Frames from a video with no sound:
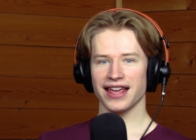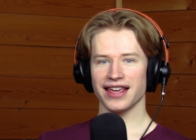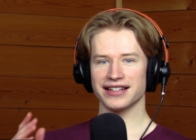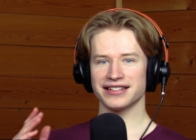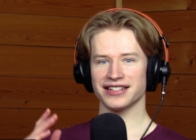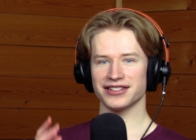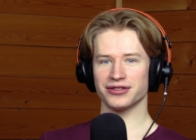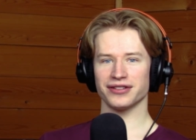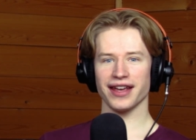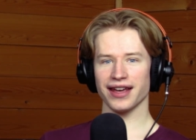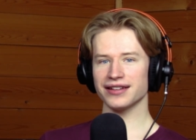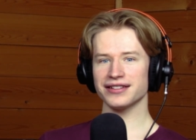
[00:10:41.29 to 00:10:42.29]
And to
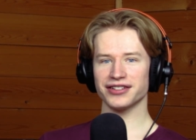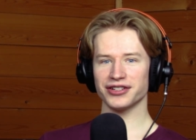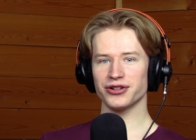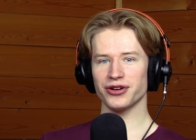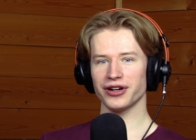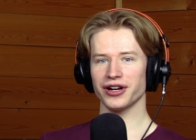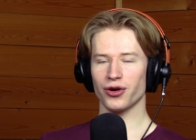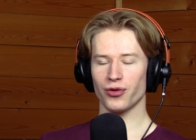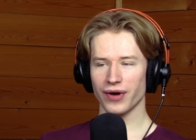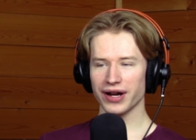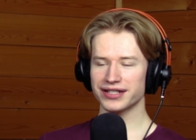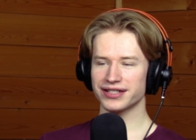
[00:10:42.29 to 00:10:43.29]
answer your
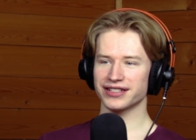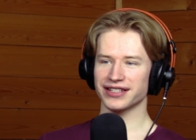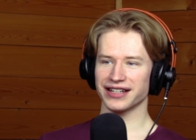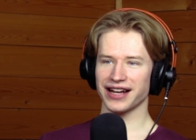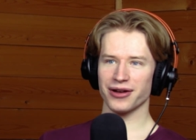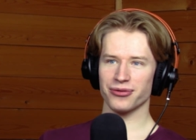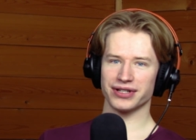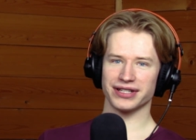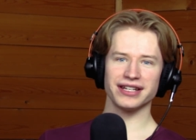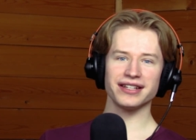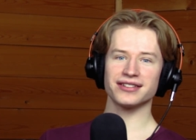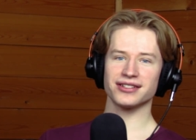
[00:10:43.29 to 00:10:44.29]
question, I would
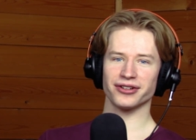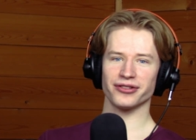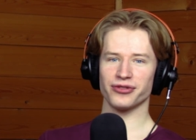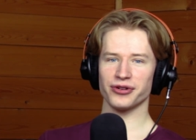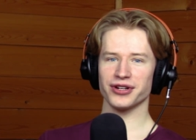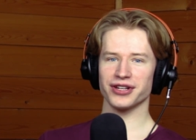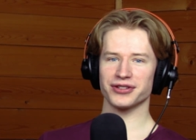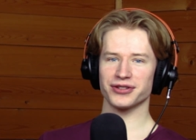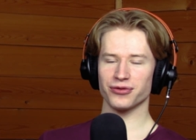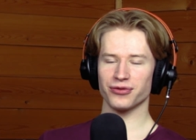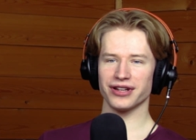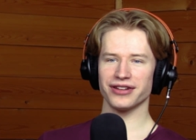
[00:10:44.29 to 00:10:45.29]
need to refer you
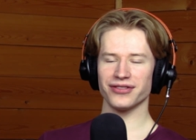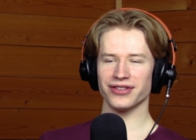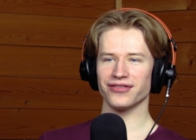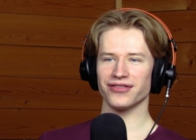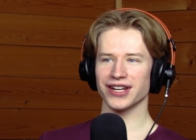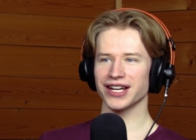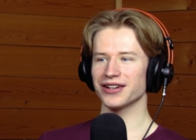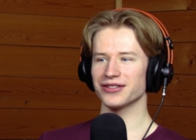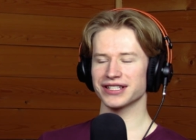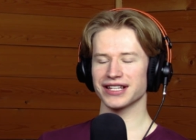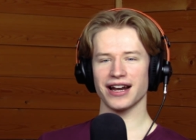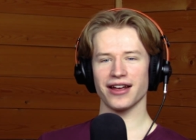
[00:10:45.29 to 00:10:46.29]
to one of the
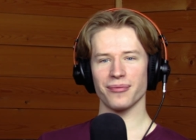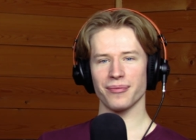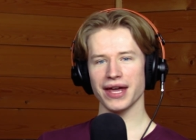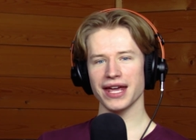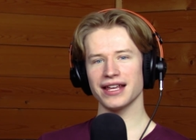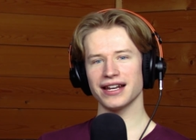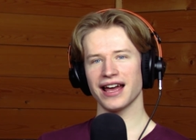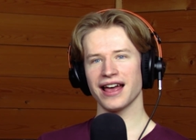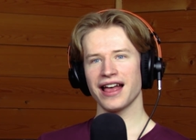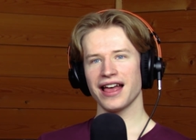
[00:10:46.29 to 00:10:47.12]
videos that I made